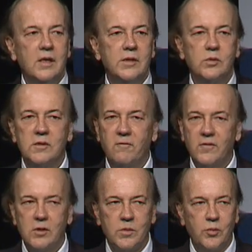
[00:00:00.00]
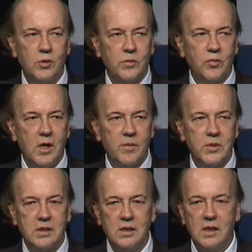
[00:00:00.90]
This was a very important prop
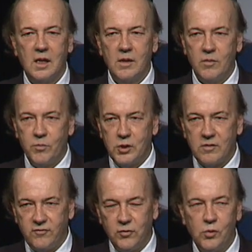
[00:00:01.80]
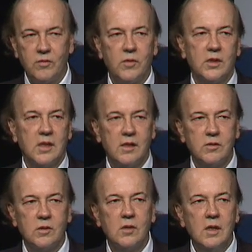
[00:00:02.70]
in putting a floor really
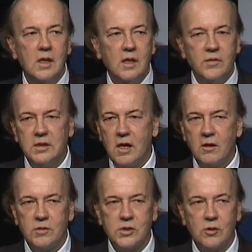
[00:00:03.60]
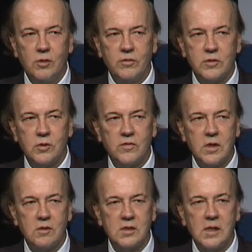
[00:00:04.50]
under the dollar as the global reserve
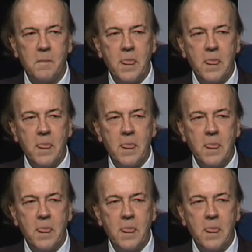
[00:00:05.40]
currency.